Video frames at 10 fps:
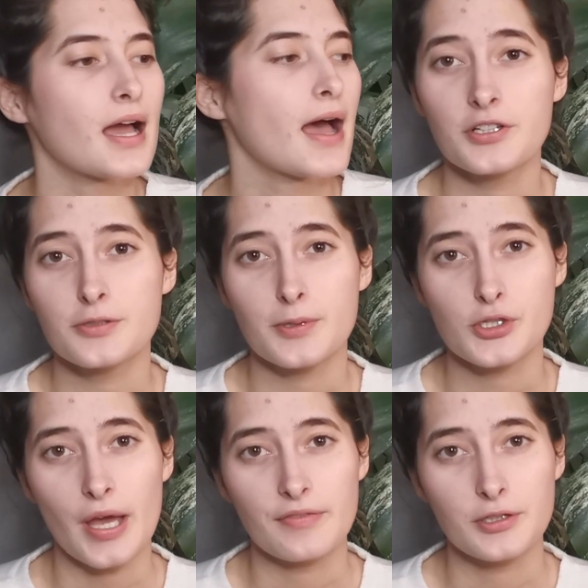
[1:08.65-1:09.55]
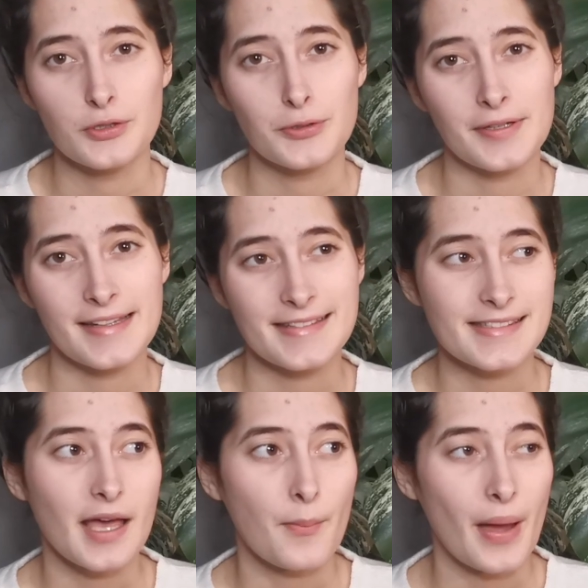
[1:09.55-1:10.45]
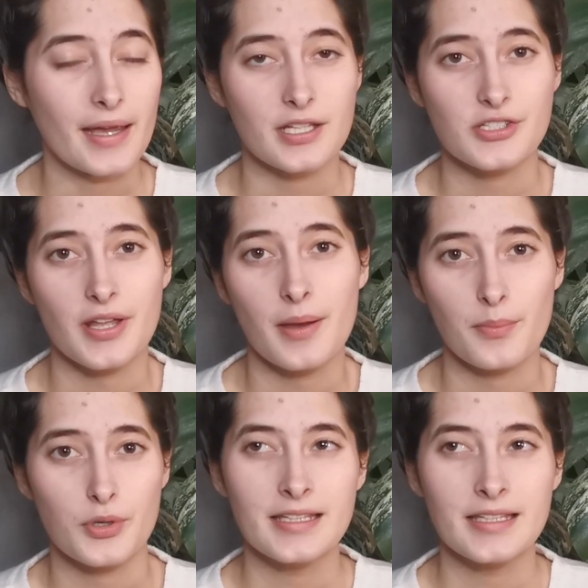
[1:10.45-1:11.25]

First, what you have to do is unpackage them.